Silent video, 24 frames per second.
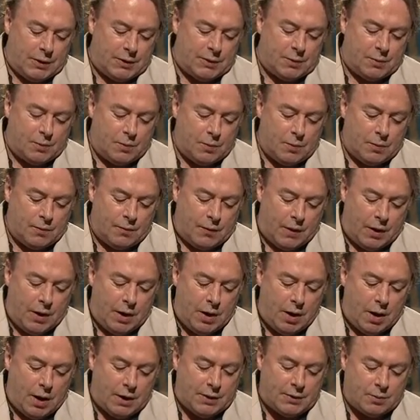this
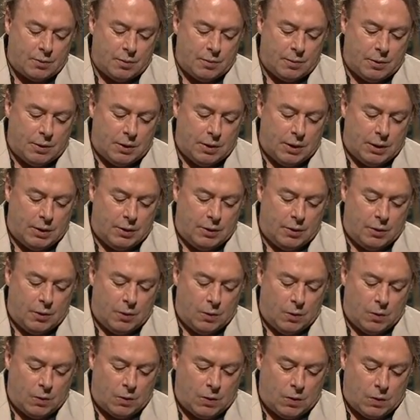very nice woman in New
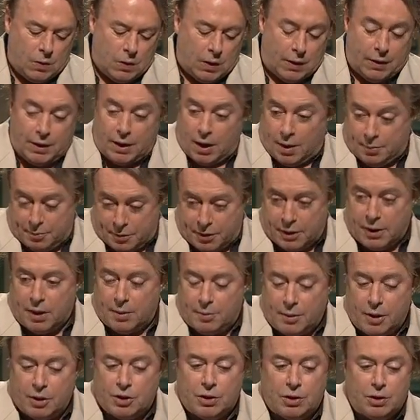York. I think I
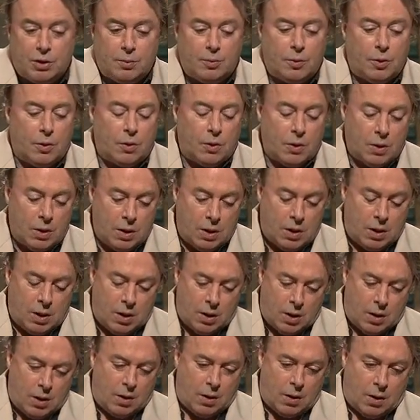mentioned it in the book.
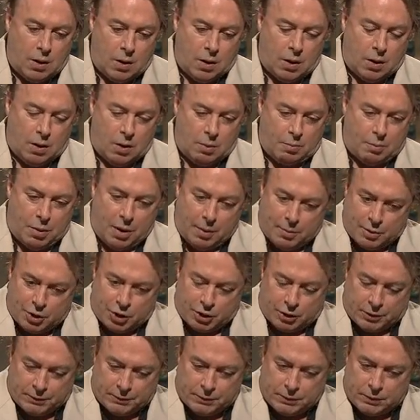A
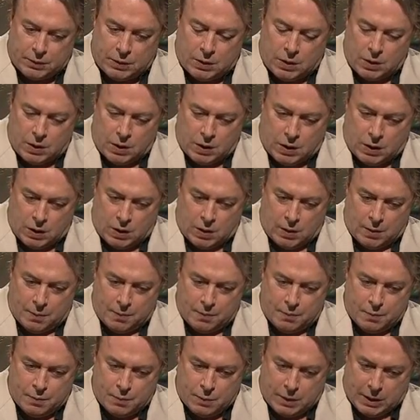publisher,
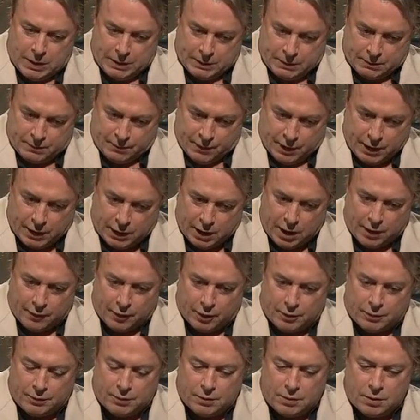and very
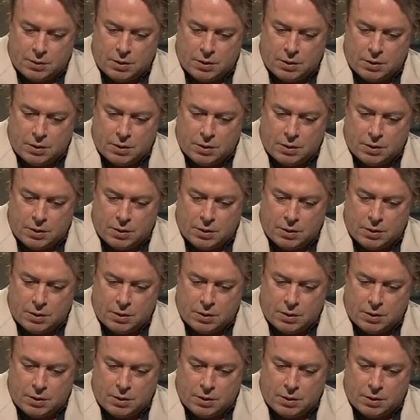clever,